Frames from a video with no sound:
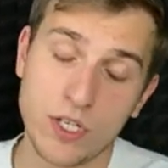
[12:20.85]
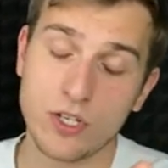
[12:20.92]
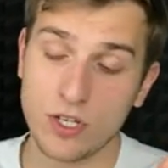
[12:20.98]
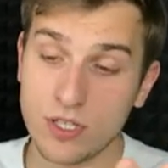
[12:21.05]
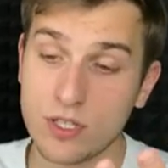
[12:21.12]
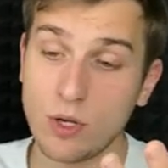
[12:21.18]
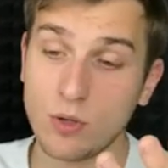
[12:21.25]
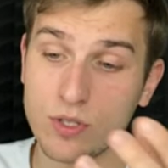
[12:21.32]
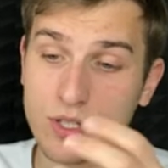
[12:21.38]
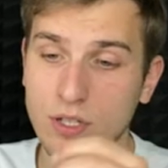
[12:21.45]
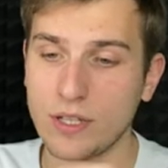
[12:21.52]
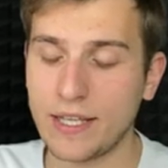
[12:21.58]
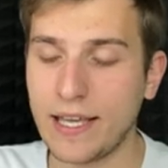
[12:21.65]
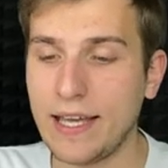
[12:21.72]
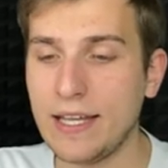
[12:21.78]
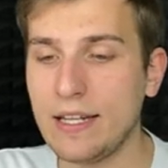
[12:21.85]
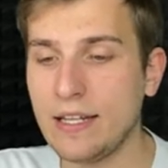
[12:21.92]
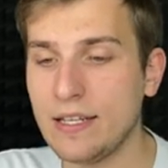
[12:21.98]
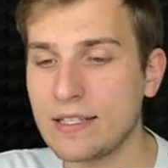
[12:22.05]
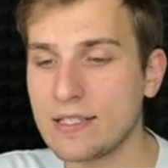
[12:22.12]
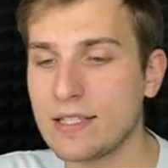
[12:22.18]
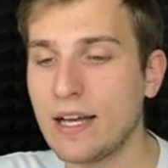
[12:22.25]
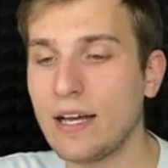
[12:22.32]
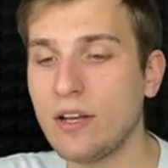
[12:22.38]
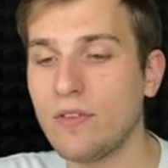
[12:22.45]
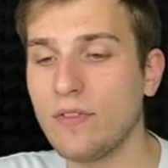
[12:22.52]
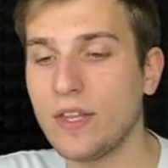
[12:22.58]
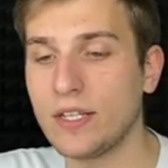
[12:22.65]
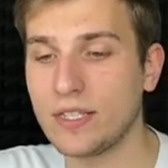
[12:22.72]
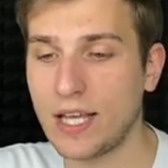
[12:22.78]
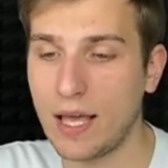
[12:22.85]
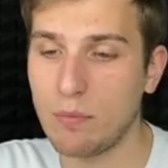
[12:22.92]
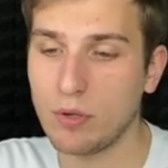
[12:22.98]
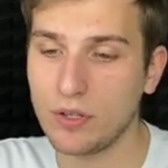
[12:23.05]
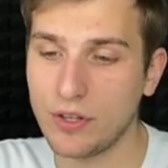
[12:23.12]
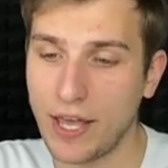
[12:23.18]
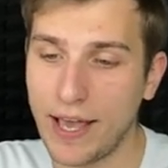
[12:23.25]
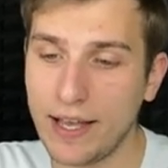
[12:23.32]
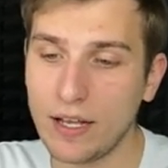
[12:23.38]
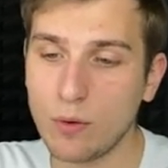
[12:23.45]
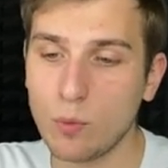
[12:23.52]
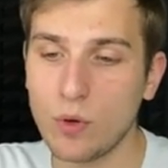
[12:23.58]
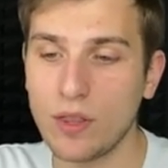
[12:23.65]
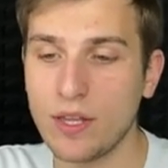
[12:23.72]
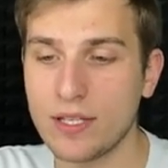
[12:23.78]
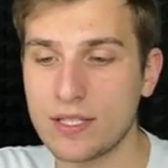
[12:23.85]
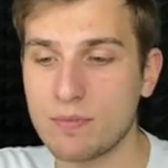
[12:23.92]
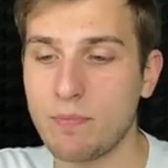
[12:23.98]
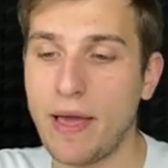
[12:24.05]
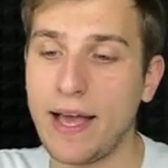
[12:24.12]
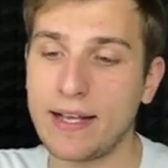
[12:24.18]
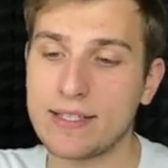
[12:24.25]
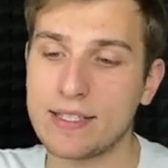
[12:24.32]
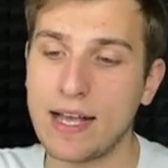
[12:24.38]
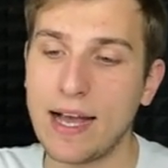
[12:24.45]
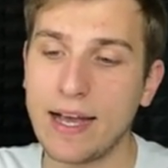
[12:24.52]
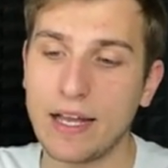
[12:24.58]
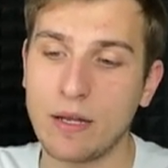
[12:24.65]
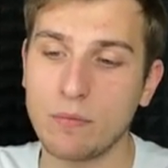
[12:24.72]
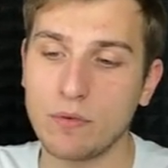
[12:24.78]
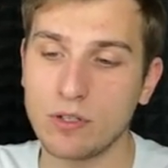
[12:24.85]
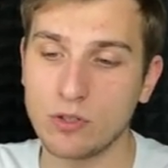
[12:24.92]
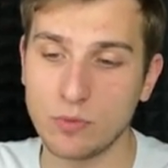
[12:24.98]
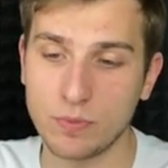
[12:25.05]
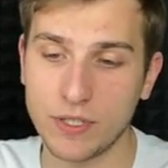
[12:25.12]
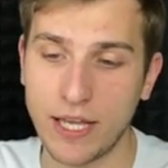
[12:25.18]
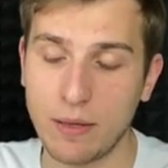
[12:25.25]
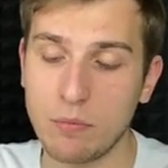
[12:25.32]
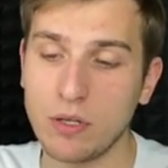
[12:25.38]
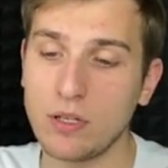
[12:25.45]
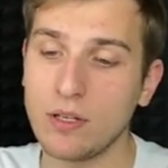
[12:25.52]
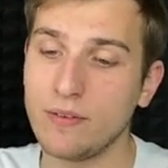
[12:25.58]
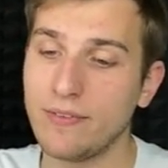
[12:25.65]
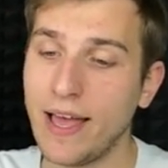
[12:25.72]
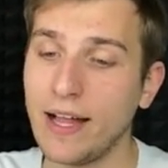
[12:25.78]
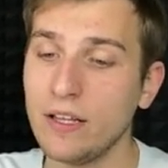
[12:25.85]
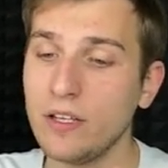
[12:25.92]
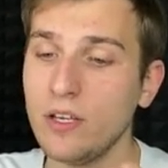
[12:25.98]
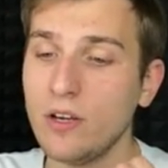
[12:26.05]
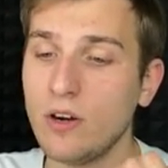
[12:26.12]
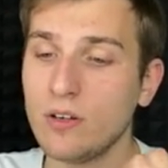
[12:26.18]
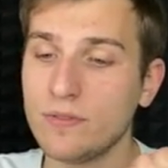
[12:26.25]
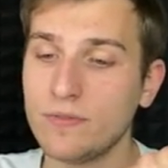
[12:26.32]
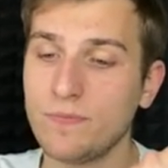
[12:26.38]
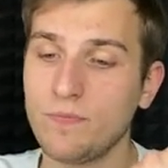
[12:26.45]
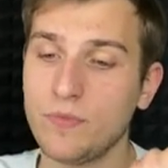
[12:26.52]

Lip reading: is also located inside of the table tag with specs item group table value of